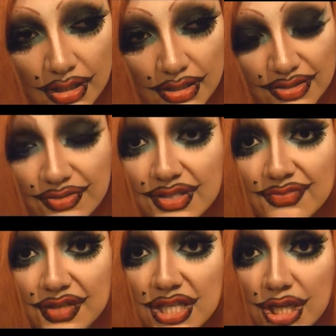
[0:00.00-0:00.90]
so this
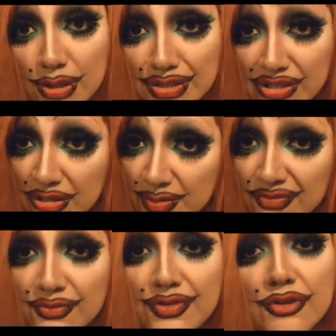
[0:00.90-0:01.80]
video is going to be
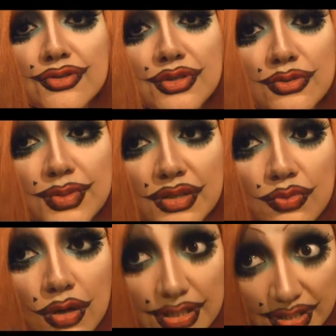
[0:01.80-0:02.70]
for those who've been
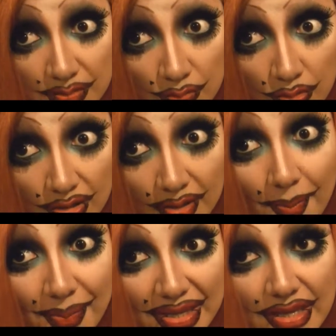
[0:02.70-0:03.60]
wanting more
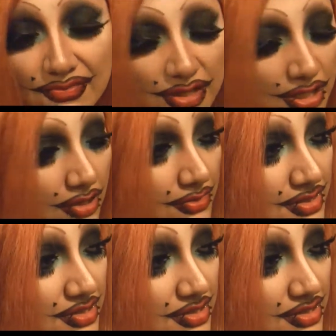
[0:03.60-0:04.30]
me videos,